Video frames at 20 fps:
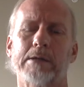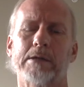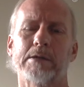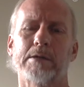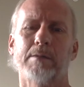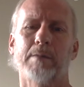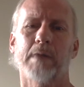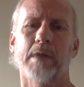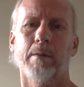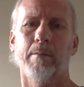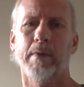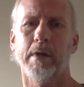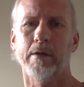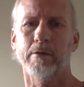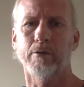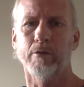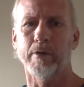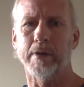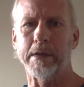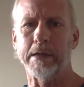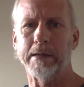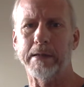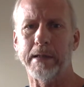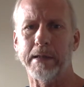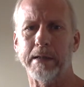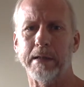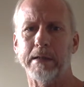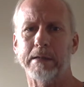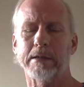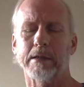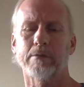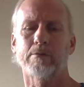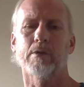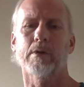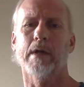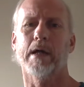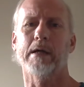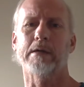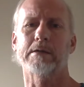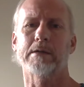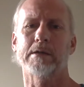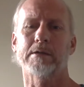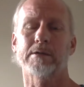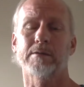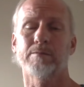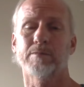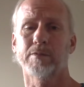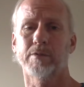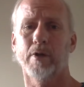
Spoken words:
system and coming into the decentralized systems,